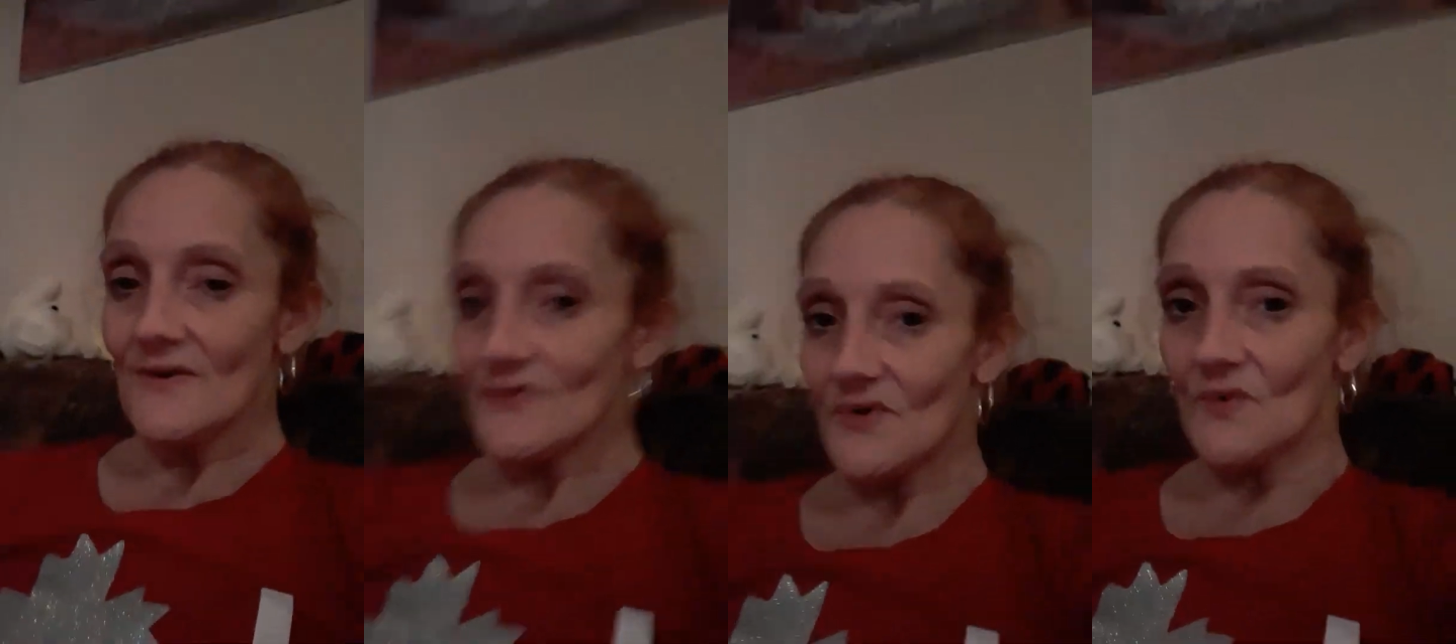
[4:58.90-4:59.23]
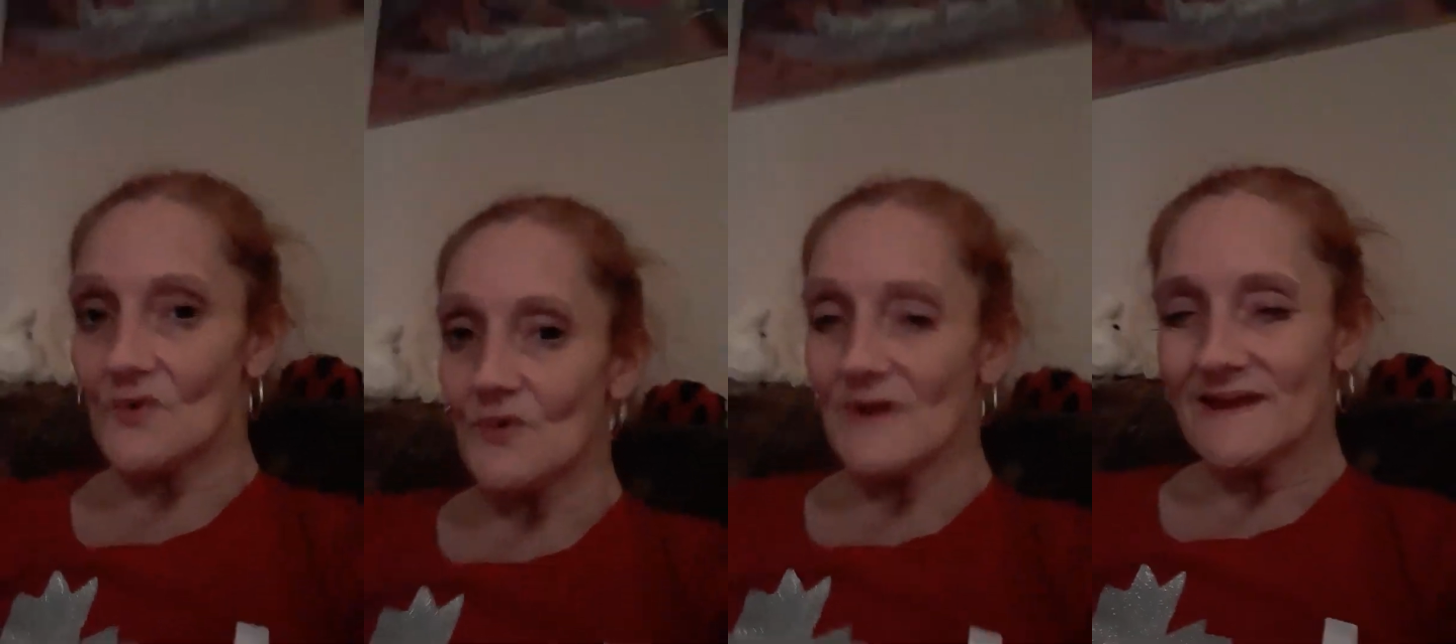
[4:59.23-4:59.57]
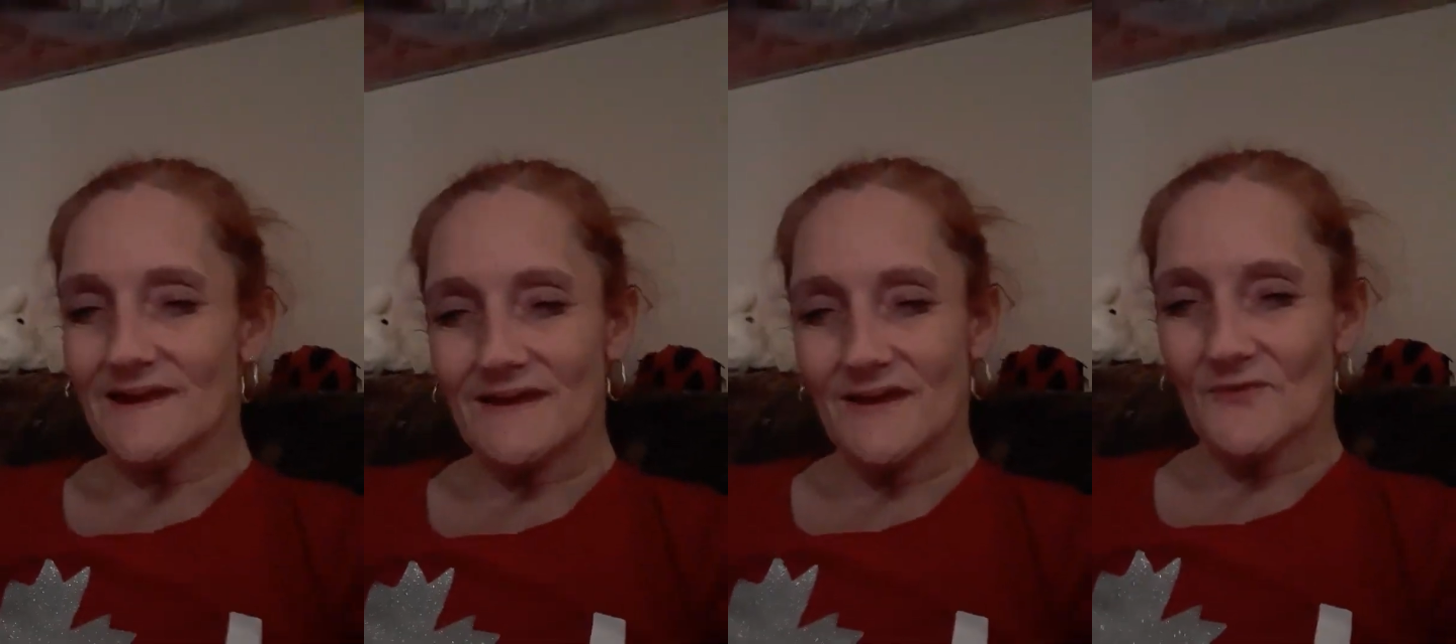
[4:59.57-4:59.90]
So it really
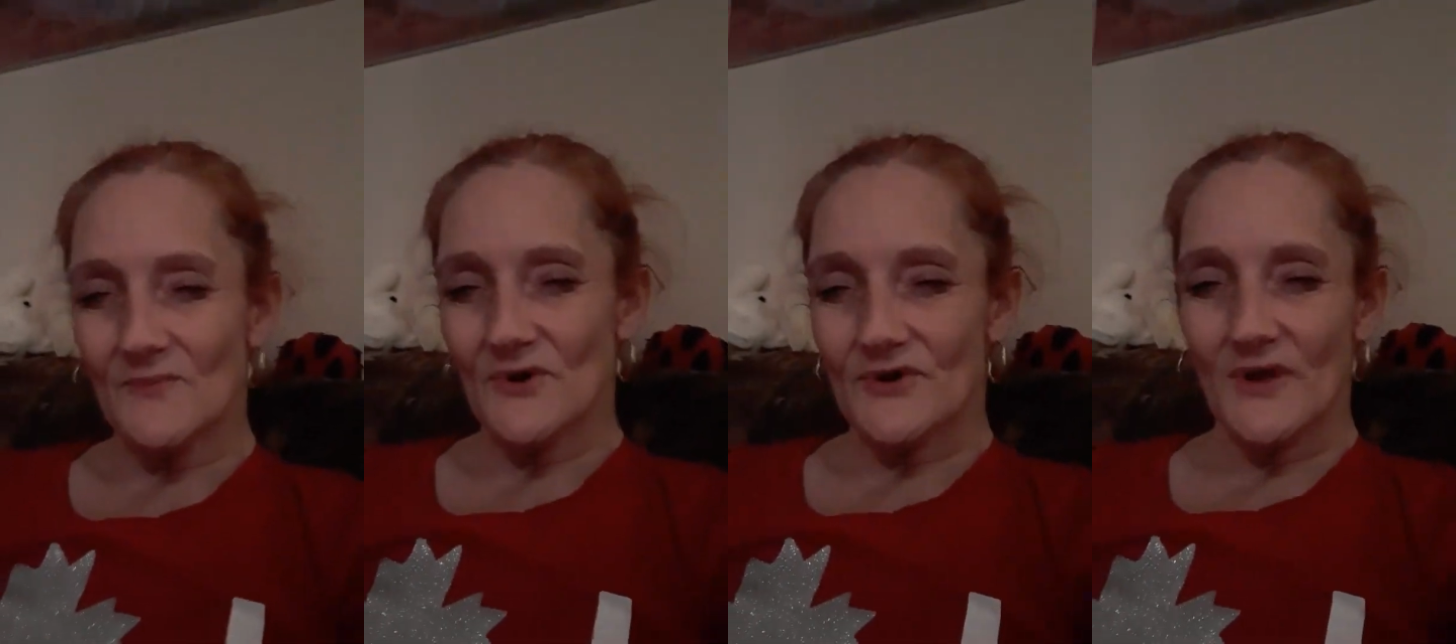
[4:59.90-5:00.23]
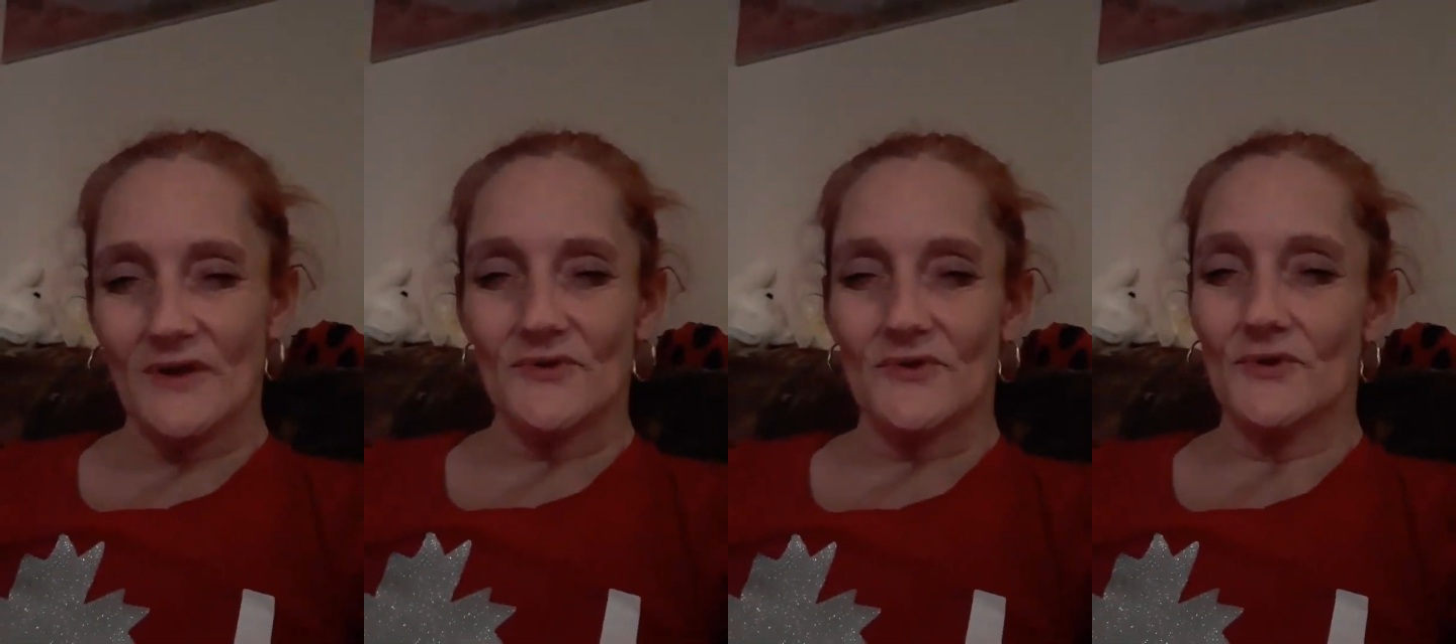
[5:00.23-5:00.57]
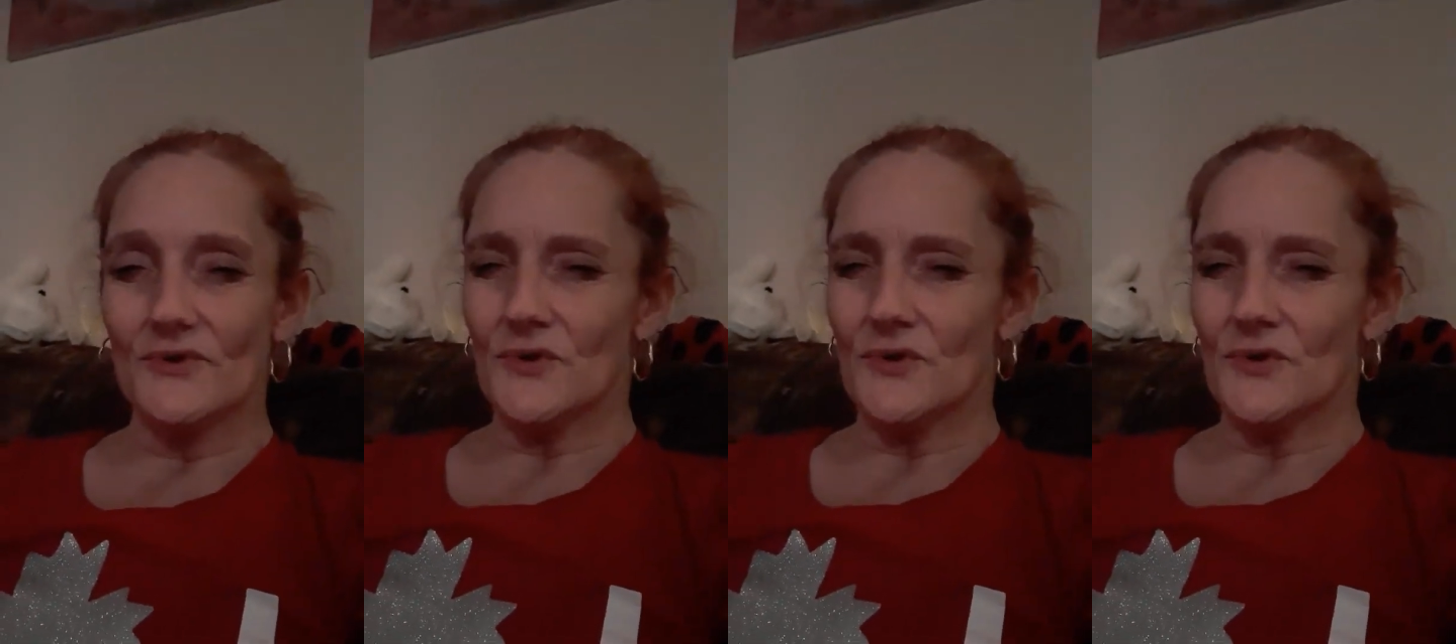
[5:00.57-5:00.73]
didn't give him a chance to